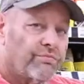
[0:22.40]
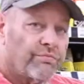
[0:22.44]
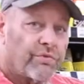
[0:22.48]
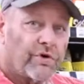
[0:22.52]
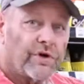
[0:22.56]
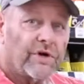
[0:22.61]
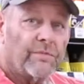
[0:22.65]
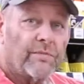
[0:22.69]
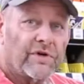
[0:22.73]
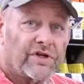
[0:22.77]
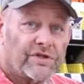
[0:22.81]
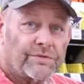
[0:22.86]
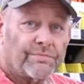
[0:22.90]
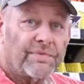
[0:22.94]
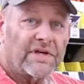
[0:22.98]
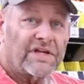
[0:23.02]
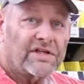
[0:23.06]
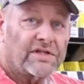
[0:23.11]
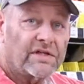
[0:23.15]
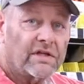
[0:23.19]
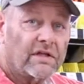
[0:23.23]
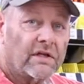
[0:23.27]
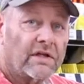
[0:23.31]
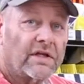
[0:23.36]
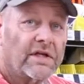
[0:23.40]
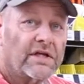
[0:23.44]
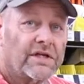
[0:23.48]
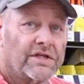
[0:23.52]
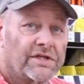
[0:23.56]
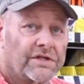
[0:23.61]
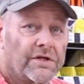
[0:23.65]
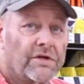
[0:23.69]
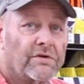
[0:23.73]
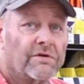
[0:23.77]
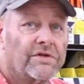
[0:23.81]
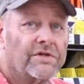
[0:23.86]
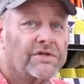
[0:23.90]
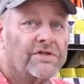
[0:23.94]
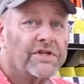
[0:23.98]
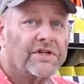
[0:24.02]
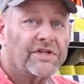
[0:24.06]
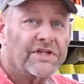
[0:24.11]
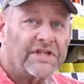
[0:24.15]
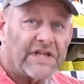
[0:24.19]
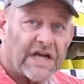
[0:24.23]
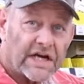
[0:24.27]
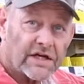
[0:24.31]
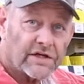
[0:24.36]
pretty much basically is known as
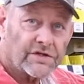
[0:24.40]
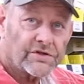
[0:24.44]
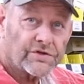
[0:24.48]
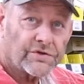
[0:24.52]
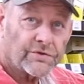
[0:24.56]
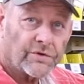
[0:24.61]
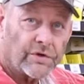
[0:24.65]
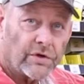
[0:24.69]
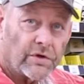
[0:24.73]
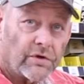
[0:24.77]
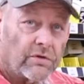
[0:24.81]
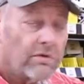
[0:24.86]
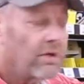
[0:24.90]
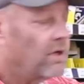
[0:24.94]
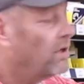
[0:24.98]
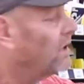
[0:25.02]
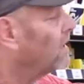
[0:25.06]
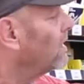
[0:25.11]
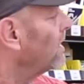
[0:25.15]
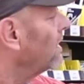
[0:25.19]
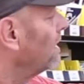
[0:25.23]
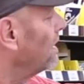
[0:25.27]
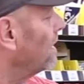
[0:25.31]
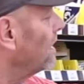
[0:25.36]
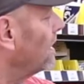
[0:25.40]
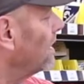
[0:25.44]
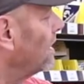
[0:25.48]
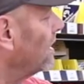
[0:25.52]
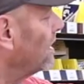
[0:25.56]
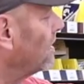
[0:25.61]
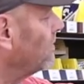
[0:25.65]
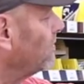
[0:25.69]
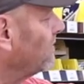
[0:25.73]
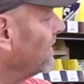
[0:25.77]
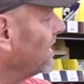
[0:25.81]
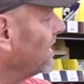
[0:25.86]
a deck screw. Um,